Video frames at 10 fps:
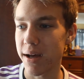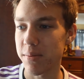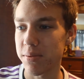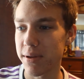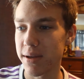
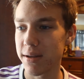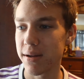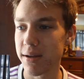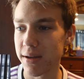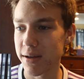I'll play it.
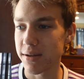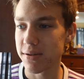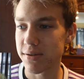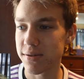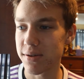
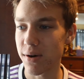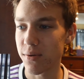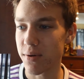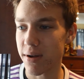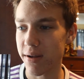
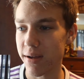So,